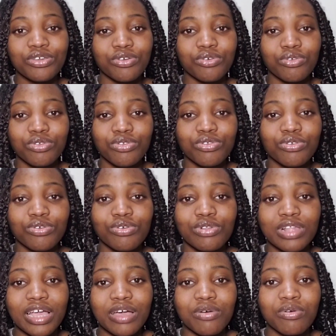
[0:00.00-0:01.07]
Hyung-soo
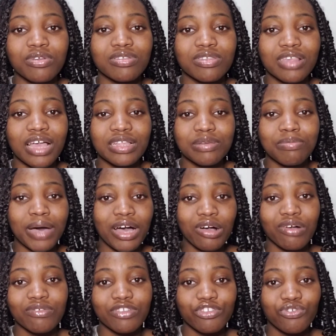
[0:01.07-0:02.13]
like was at the
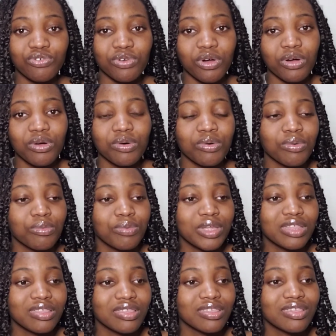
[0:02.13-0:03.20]
back of the truck
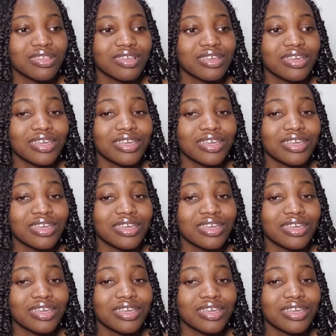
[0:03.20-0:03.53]
with